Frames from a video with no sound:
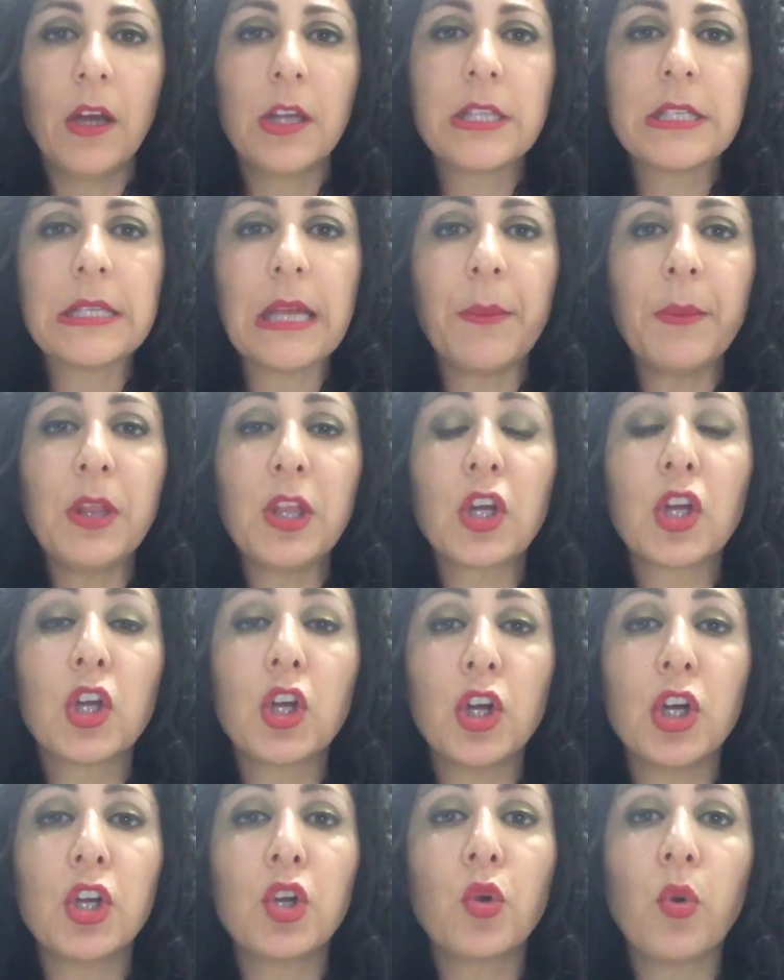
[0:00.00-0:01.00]
Some of the
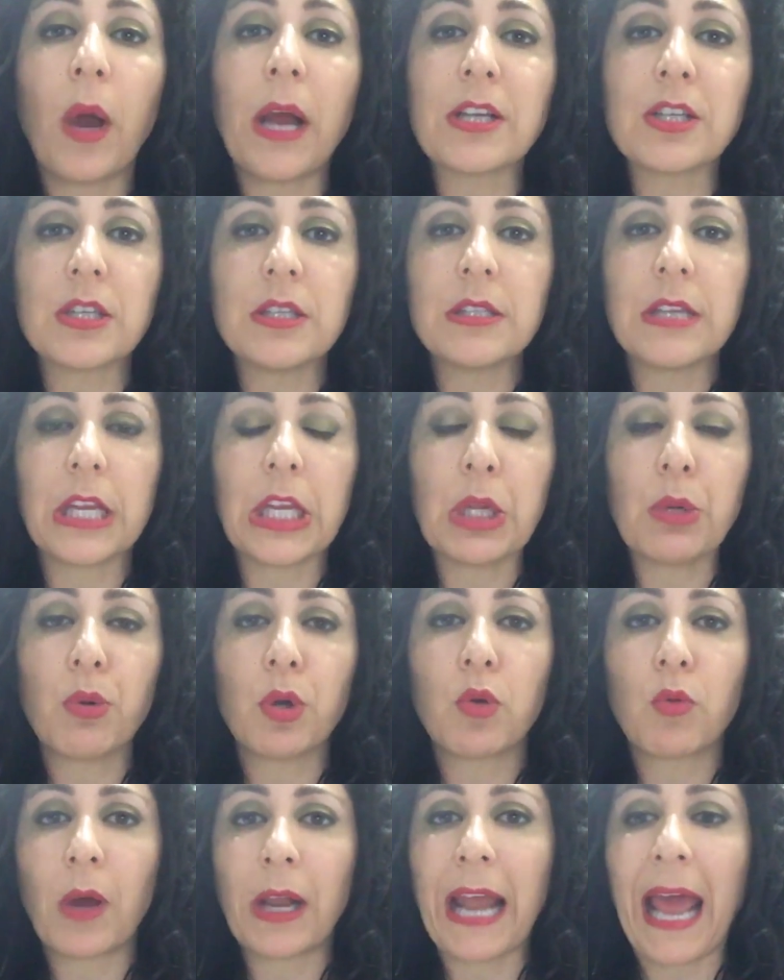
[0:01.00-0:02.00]
good questions that you
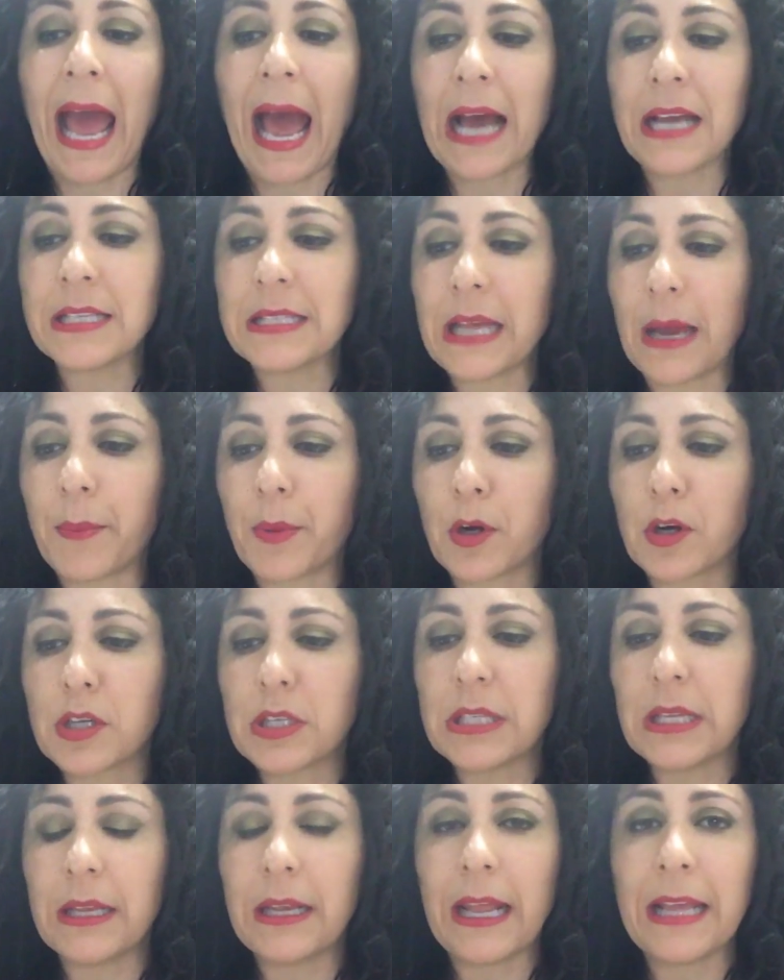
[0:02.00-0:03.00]
would want to ask that
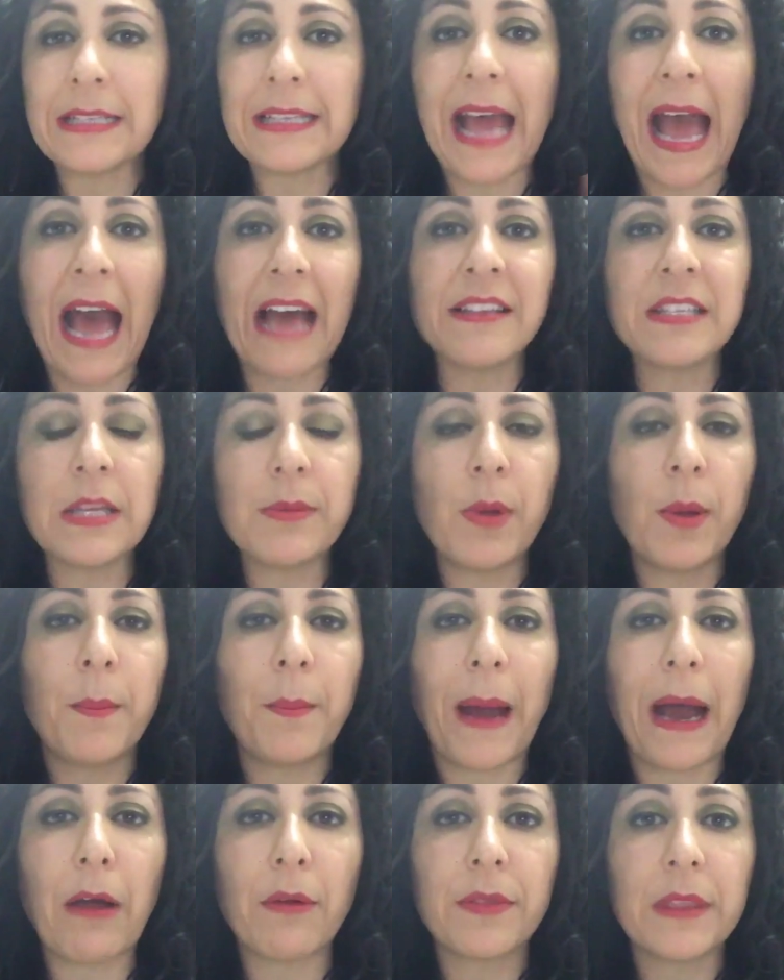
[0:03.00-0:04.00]
person is ask them
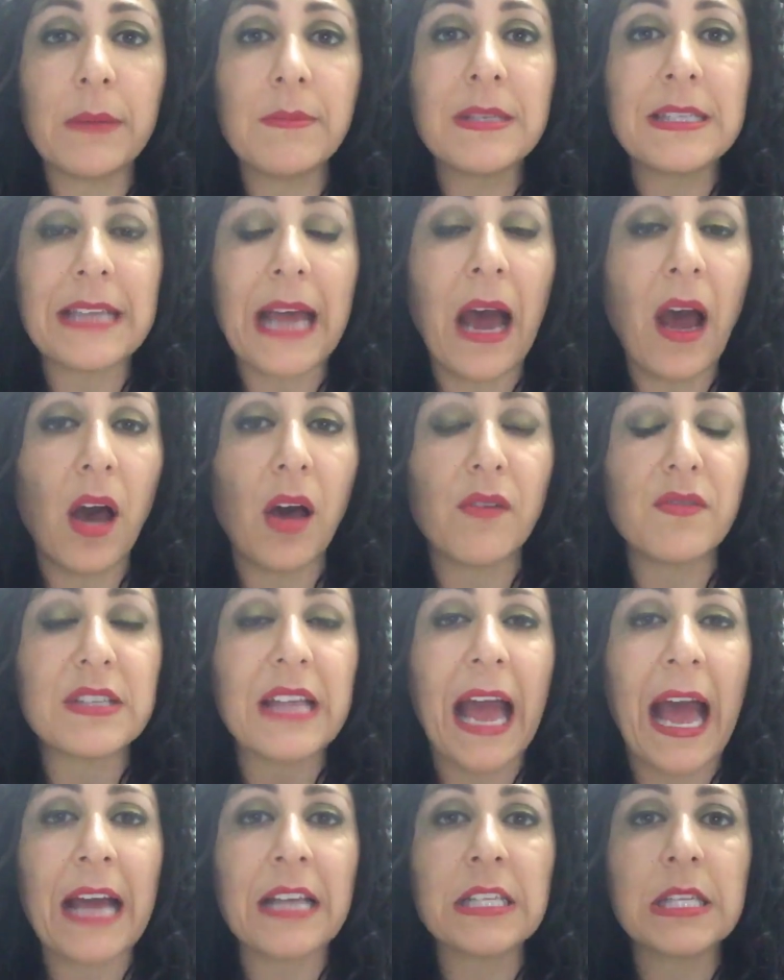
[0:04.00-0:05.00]
about themselves,
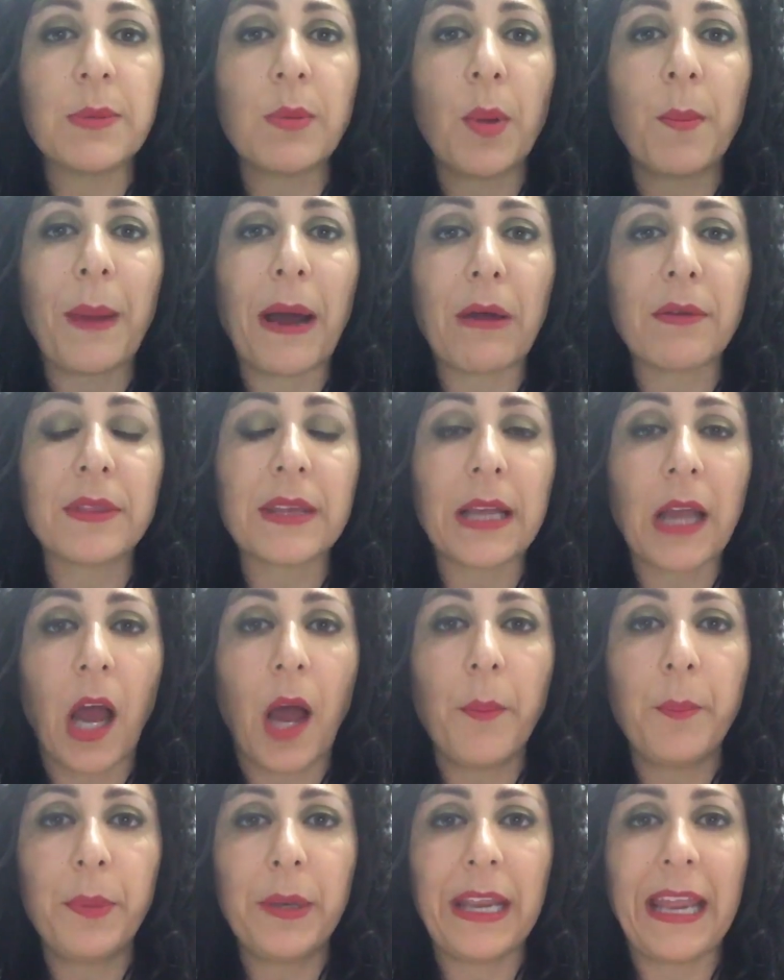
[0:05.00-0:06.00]
ask them about the
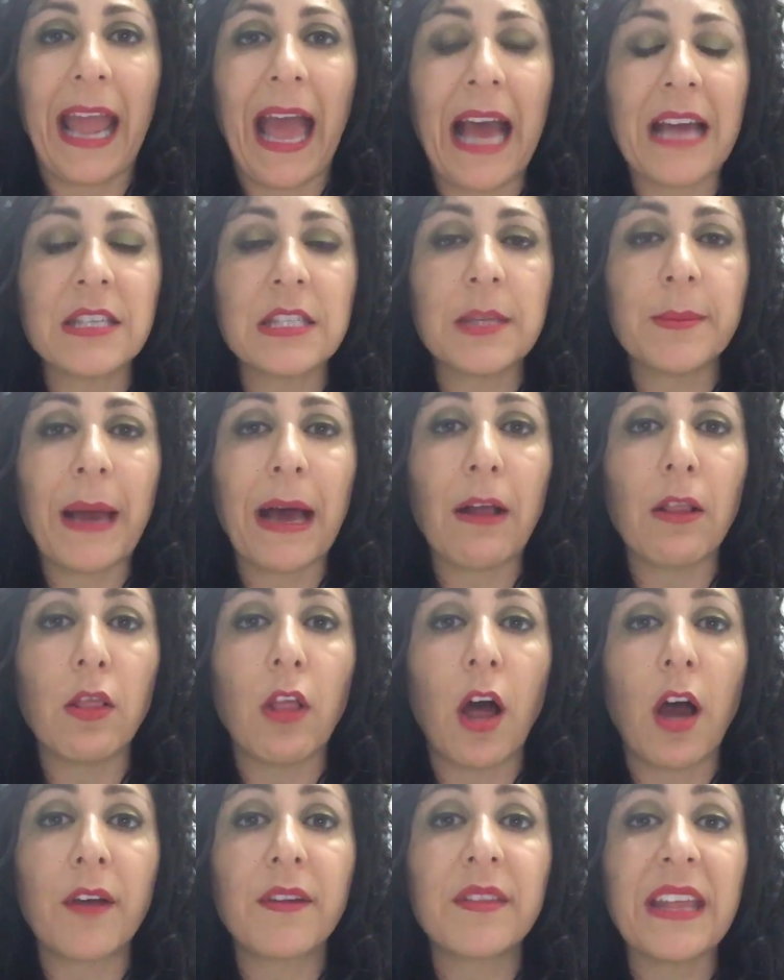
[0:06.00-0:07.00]
company, ask them how
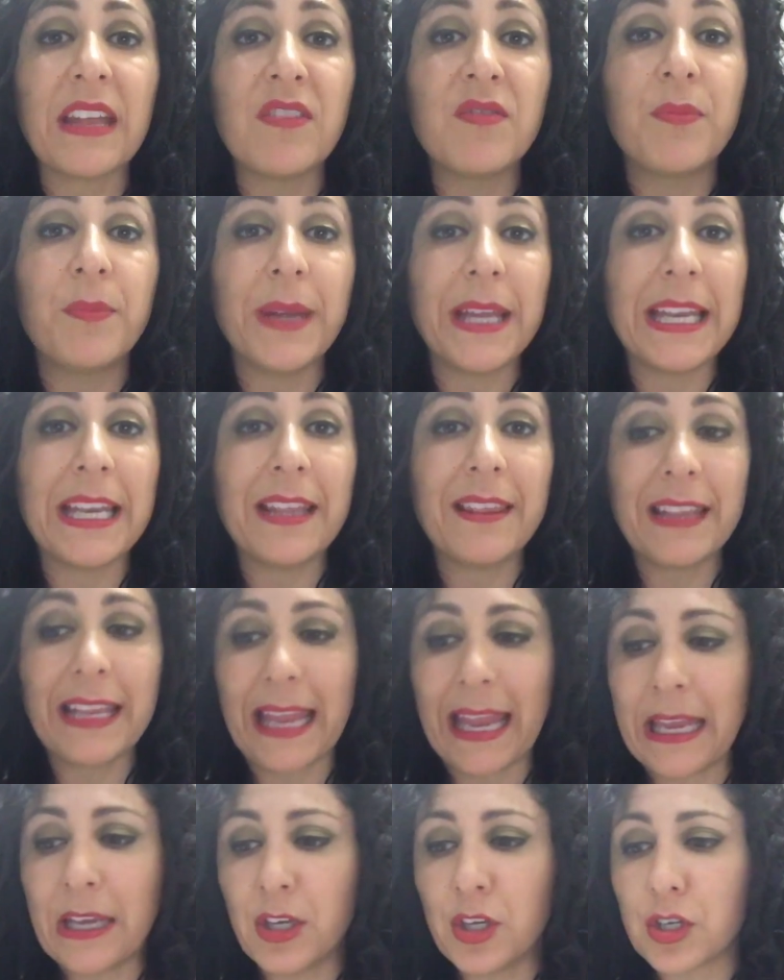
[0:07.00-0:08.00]
long they've been in
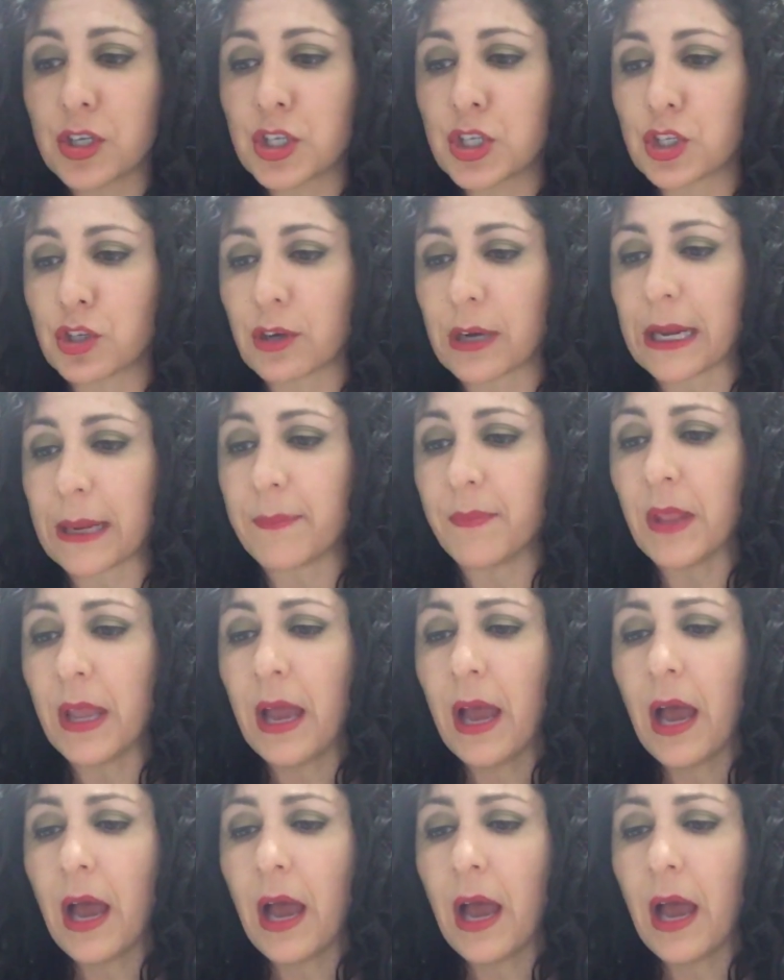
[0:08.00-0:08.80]
the industry.